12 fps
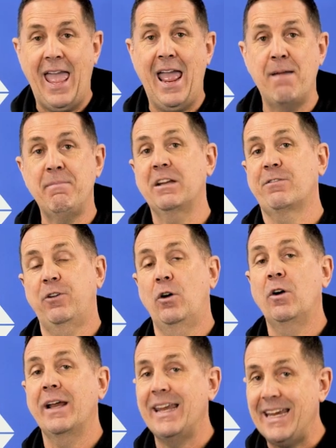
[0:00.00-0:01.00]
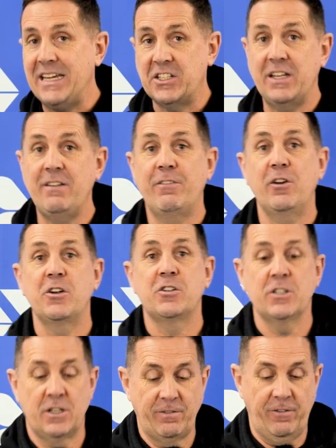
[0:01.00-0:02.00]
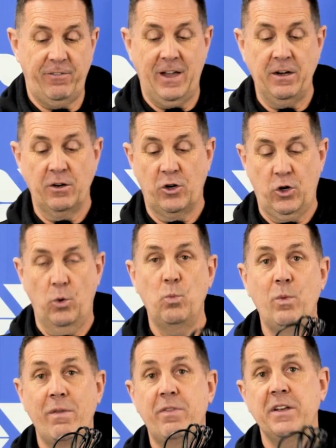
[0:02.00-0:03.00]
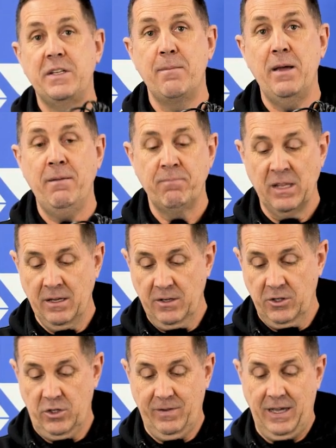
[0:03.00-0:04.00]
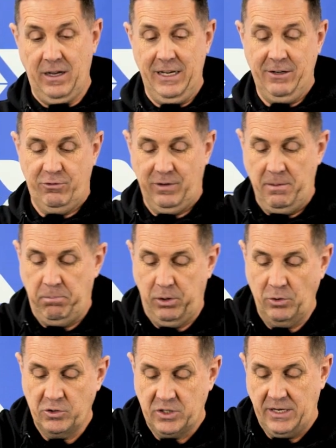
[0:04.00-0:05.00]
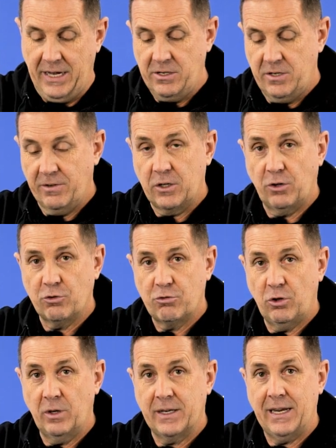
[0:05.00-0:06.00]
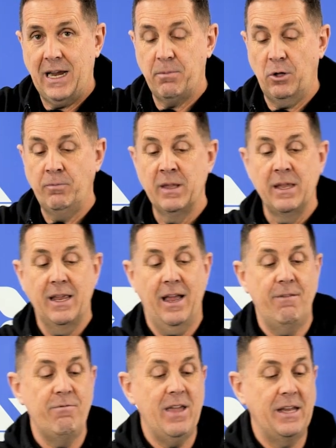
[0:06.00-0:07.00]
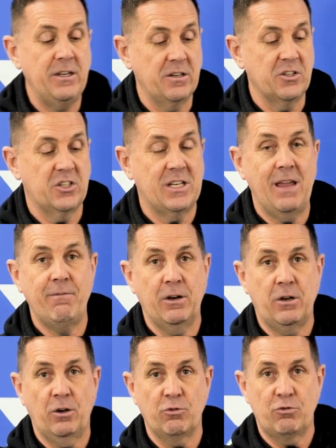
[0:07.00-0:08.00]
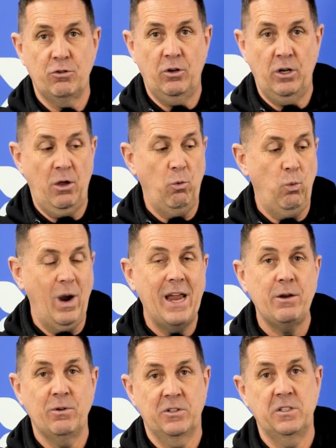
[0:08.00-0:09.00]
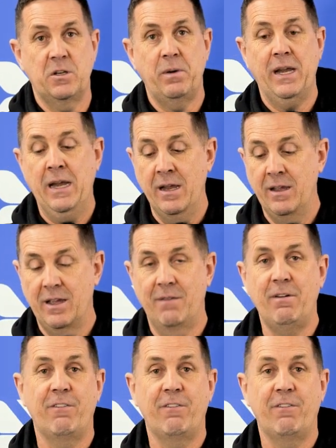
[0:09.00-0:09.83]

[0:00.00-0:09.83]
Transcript: air mixed flow EC versions of a fan come with the dimmer, so that literally plugs into the controller cable, and then you can set the controller where you want it to be, and